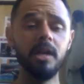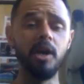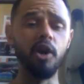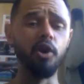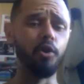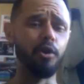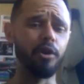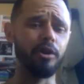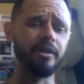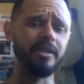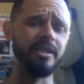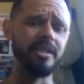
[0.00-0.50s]

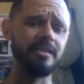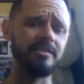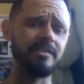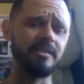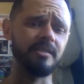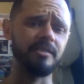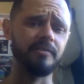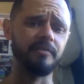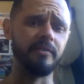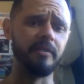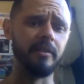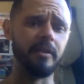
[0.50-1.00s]
Organics
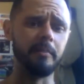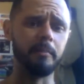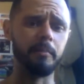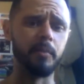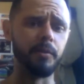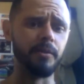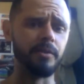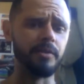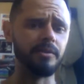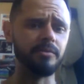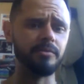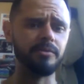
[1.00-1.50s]
is very
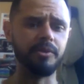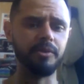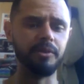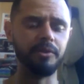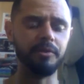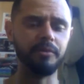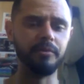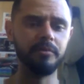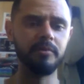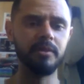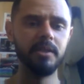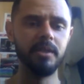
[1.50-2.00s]
important
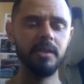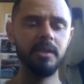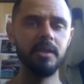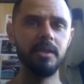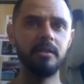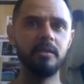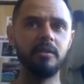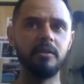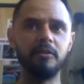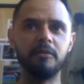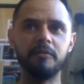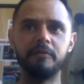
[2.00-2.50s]
too.
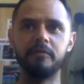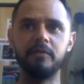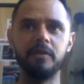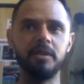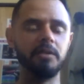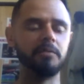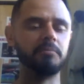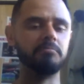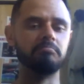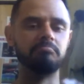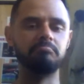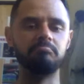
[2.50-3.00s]
Hopefully,
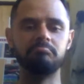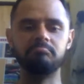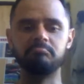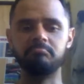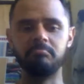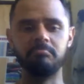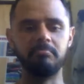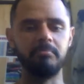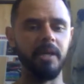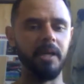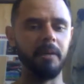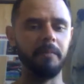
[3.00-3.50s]

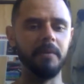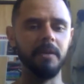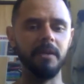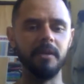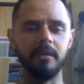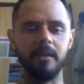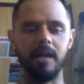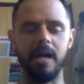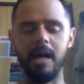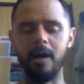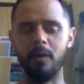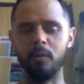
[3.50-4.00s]
maybe
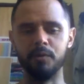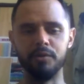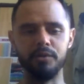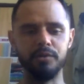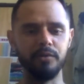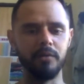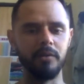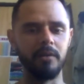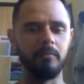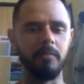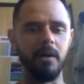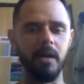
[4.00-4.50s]
I will
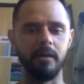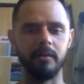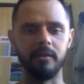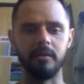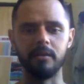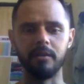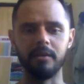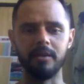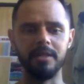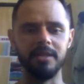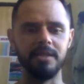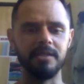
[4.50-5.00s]
do about
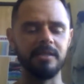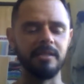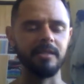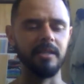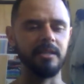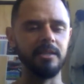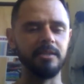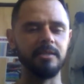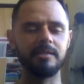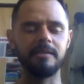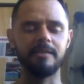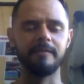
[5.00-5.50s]
organics. I
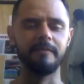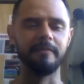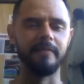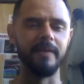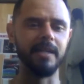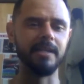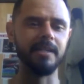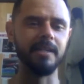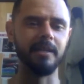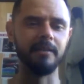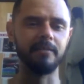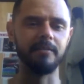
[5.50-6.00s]
need to
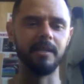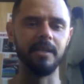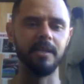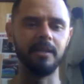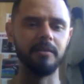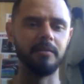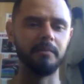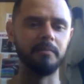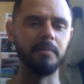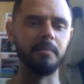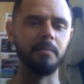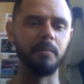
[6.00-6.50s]
find out a
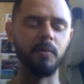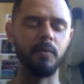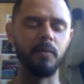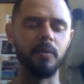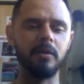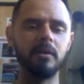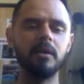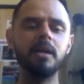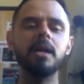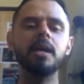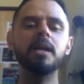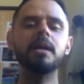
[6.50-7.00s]
little bit
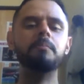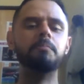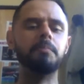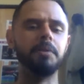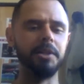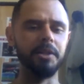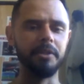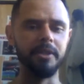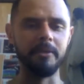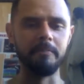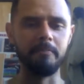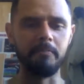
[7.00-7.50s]
more. But
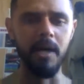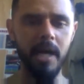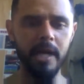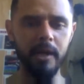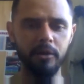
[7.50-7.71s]
you can buy